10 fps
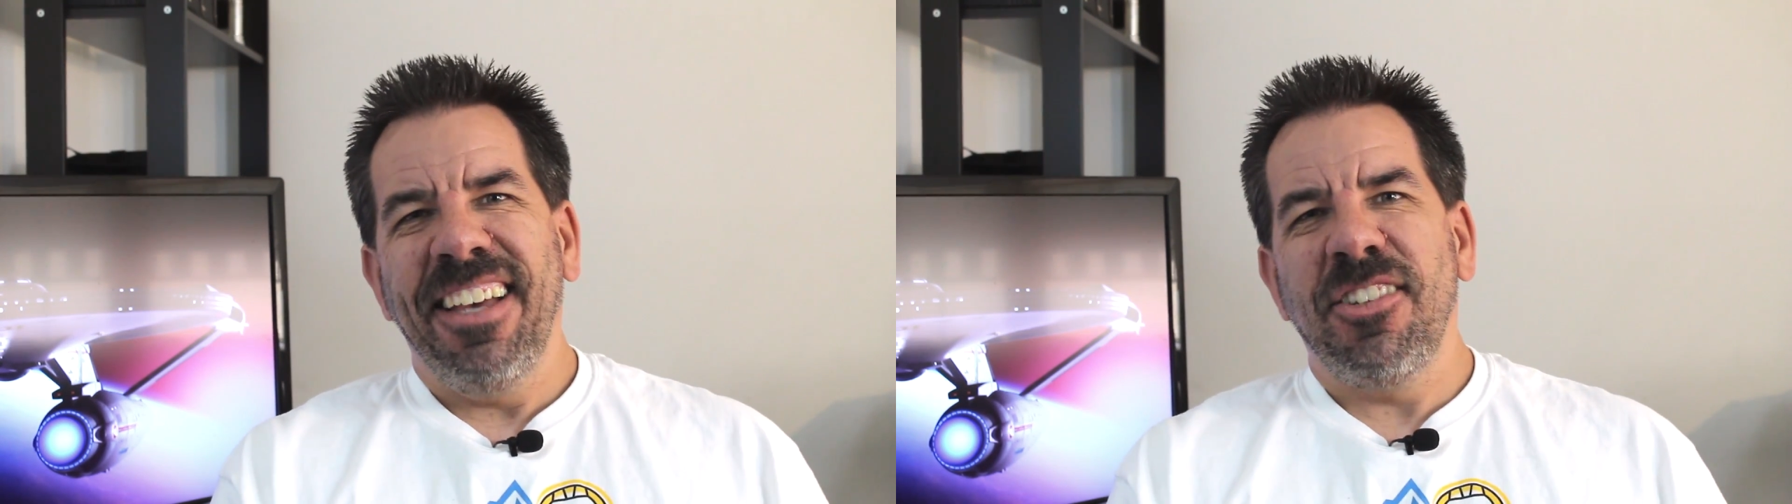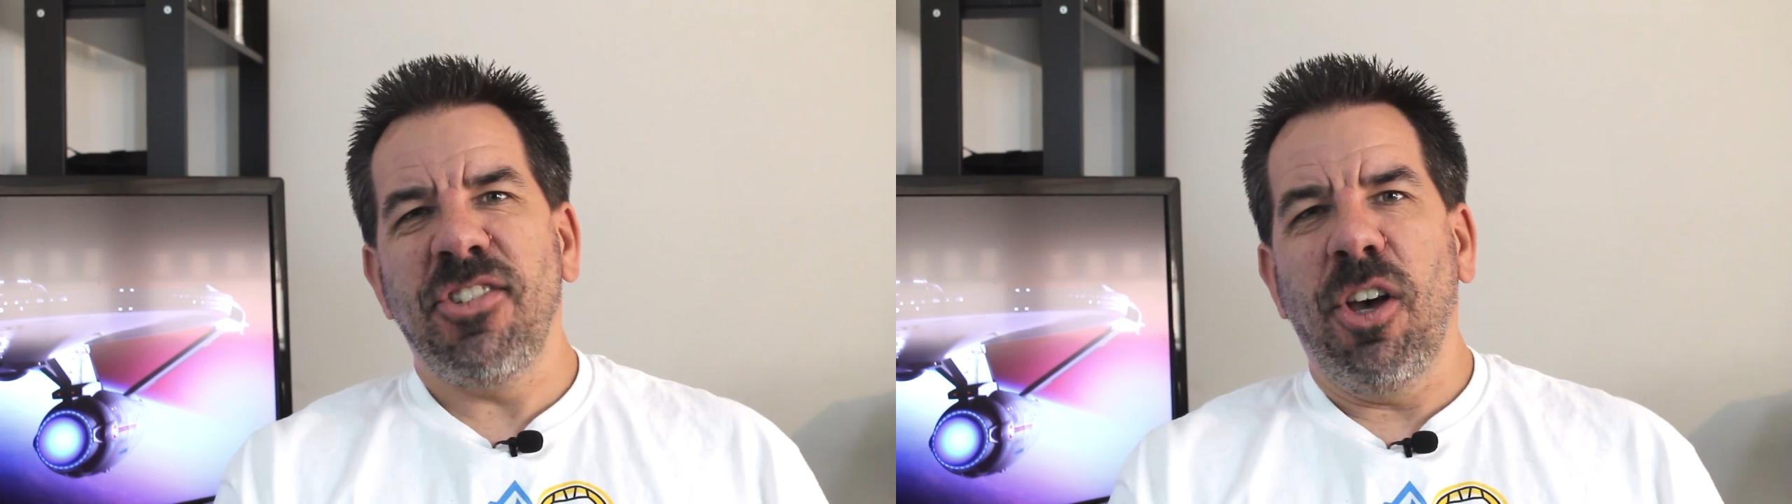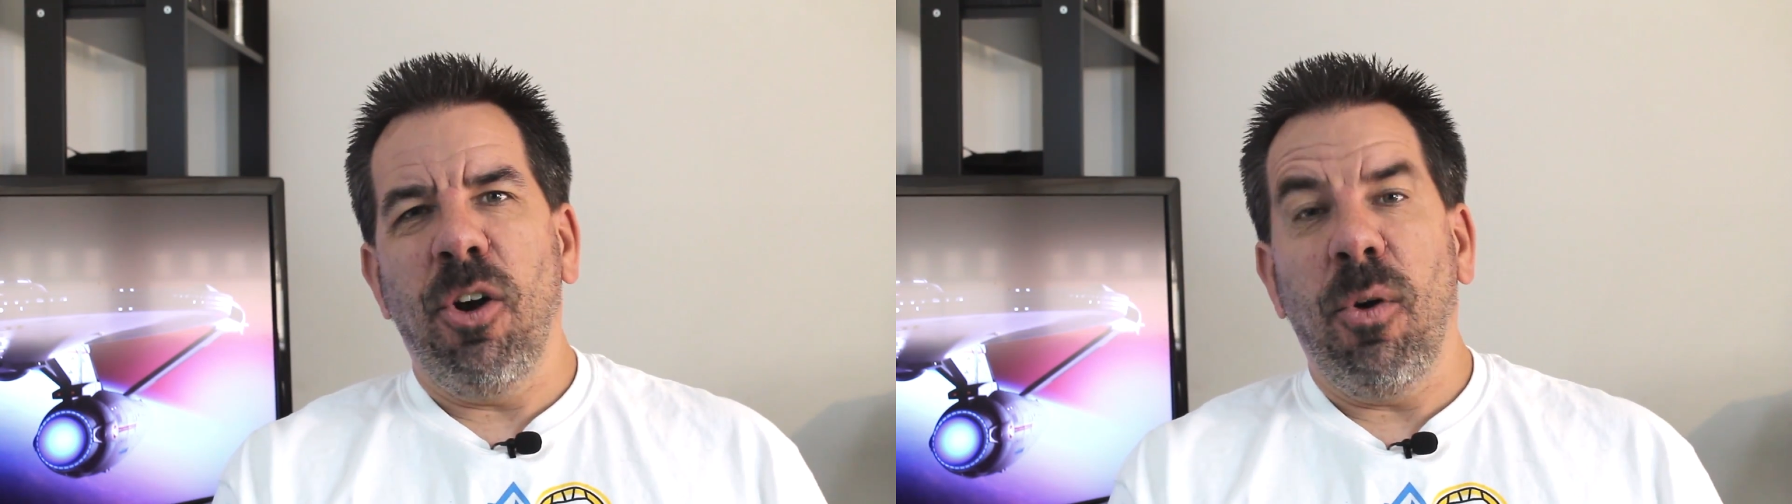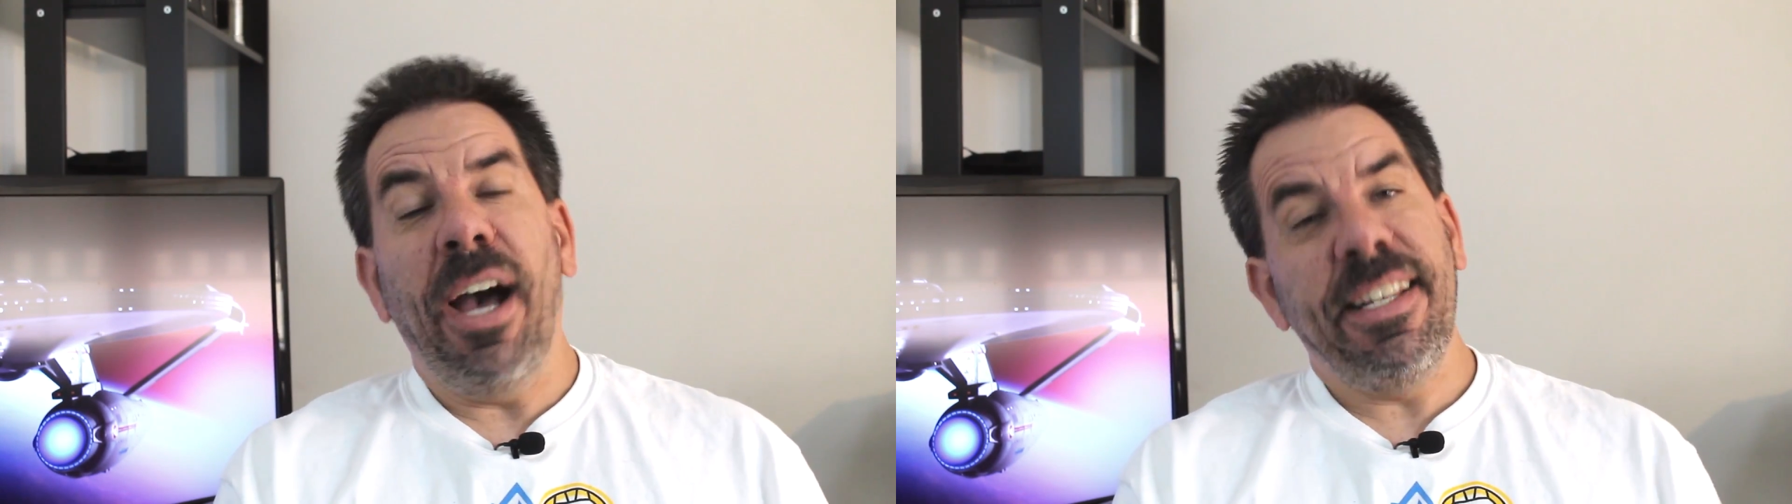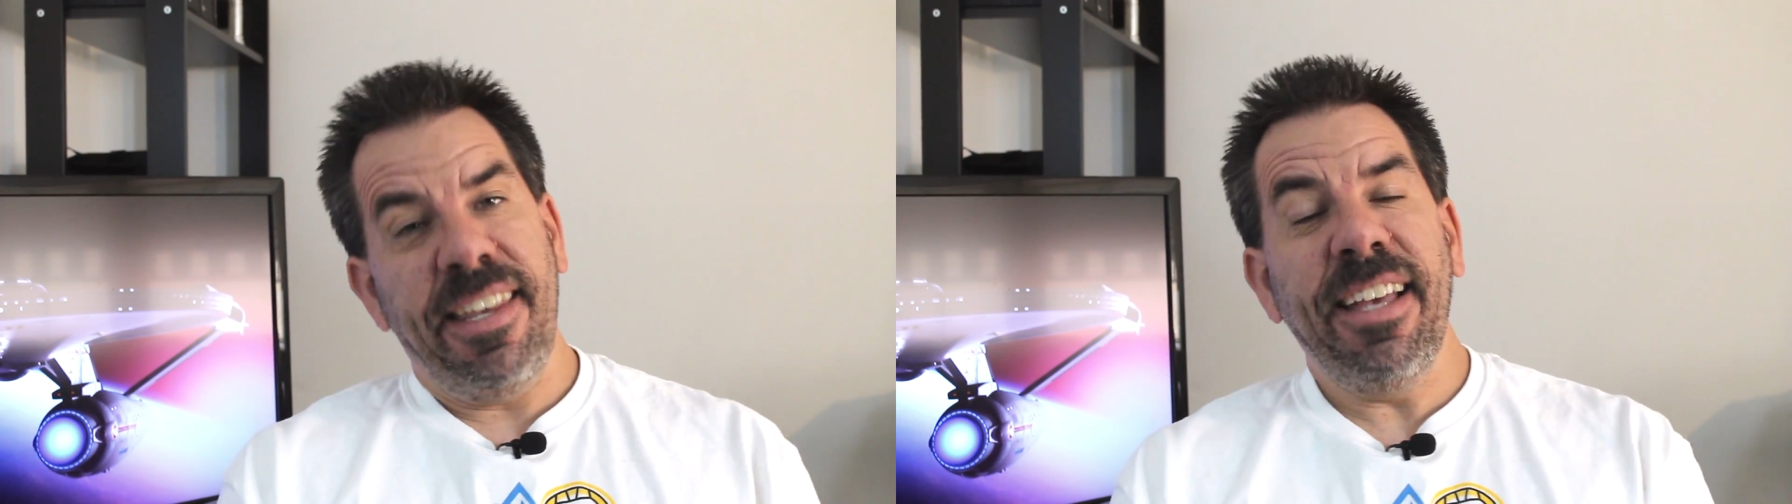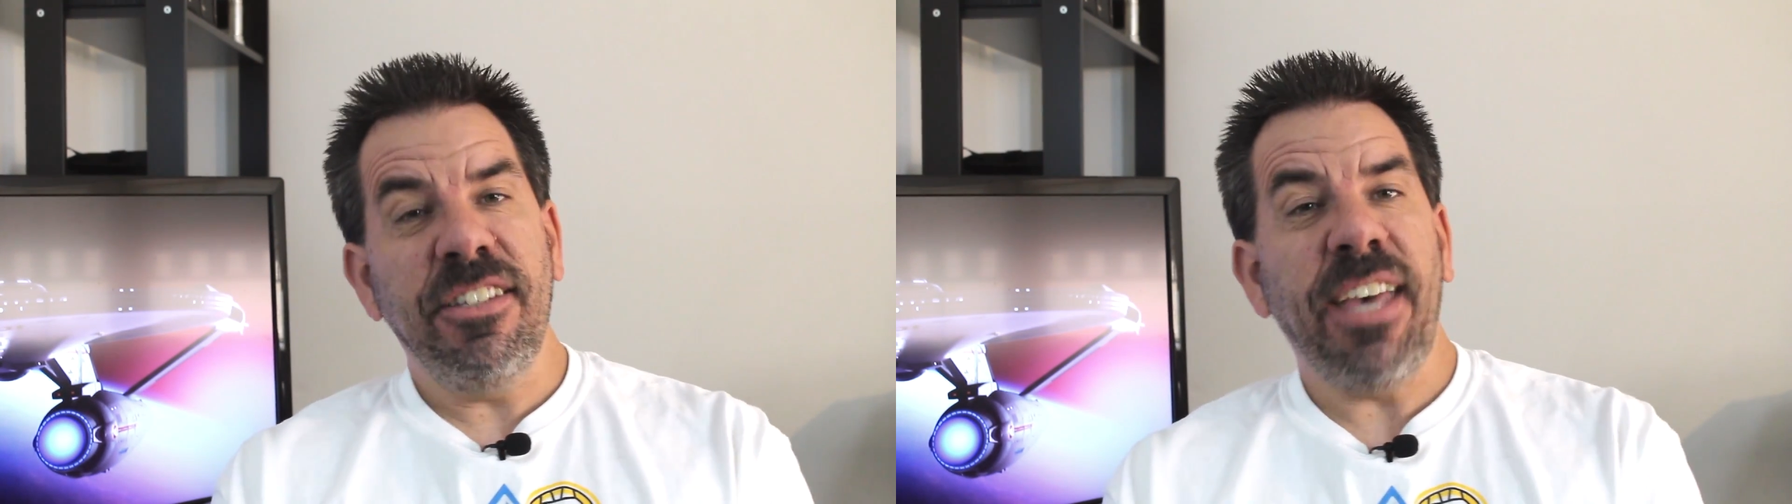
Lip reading: So I tend